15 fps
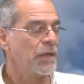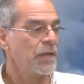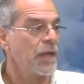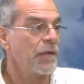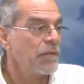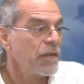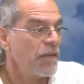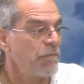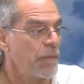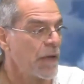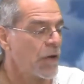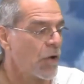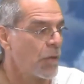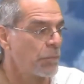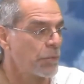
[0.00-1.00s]
They, they've
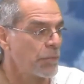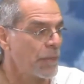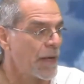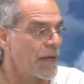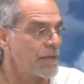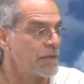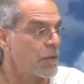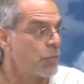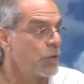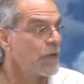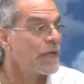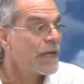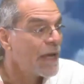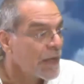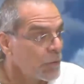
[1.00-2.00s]
been compromised. They
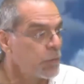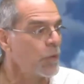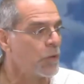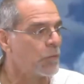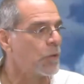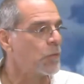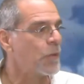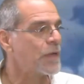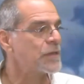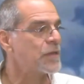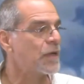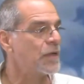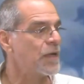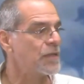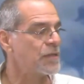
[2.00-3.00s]
wouldn't get work with
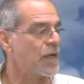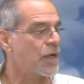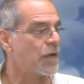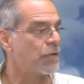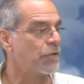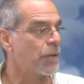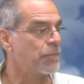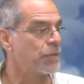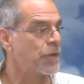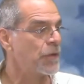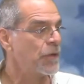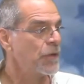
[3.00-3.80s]
WASA unless they're corrupt.